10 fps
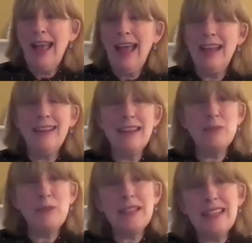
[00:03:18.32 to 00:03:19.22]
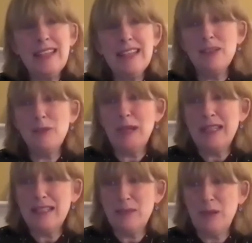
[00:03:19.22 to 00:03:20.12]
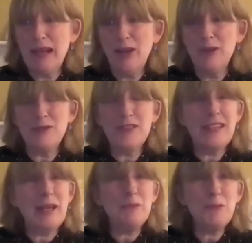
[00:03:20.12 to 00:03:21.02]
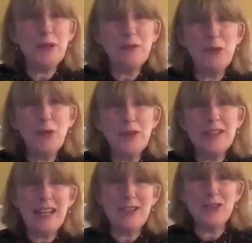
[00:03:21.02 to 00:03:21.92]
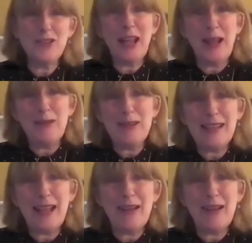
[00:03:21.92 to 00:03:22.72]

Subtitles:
and has been seen in some ways as been out of step with more textured language